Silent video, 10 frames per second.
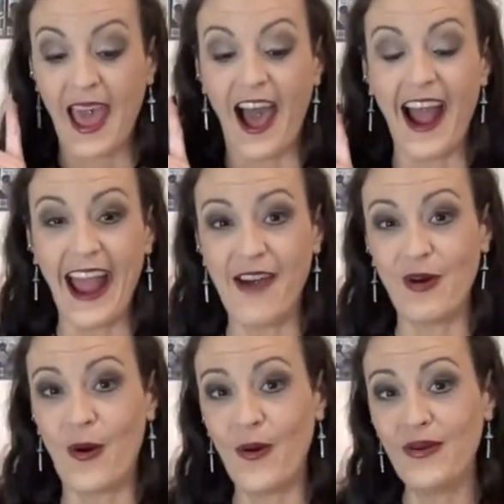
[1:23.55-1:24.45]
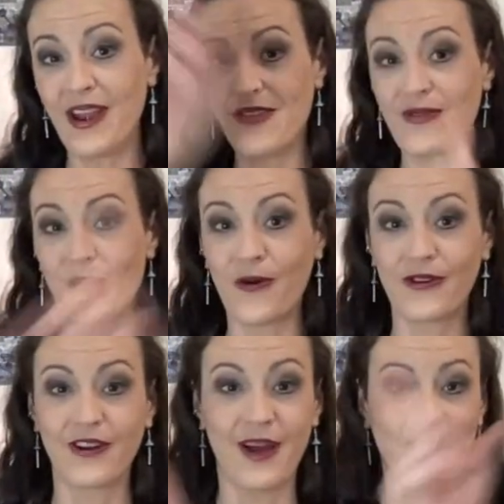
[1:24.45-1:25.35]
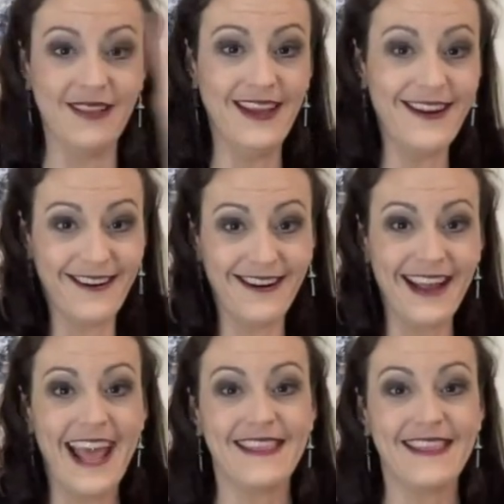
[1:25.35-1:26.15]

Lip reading: I have a whole nother order coming later